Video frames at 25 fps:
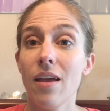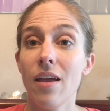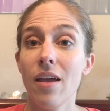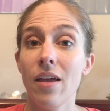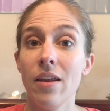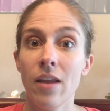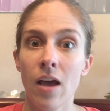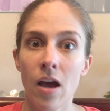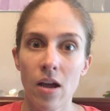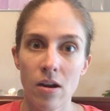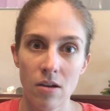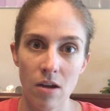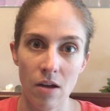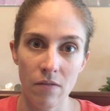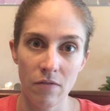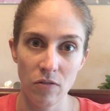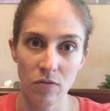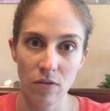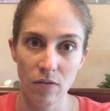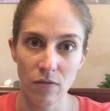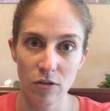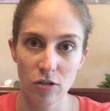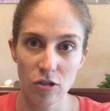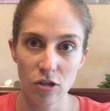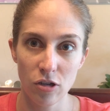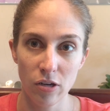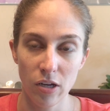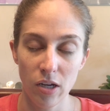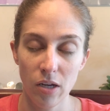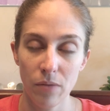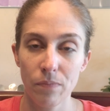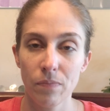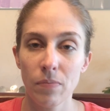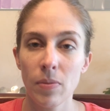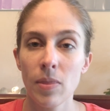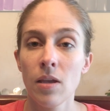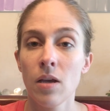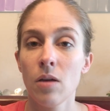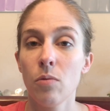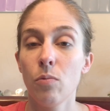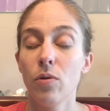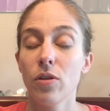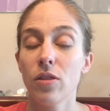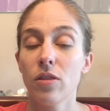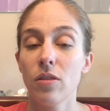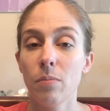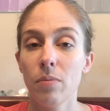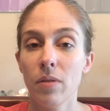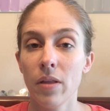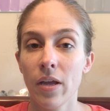and not Na'vi River Journey,
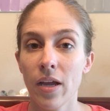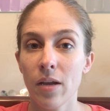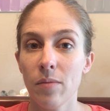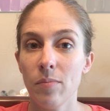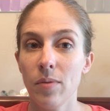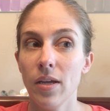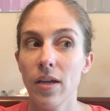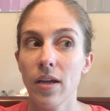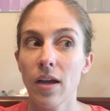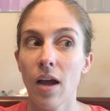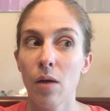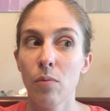with the plan being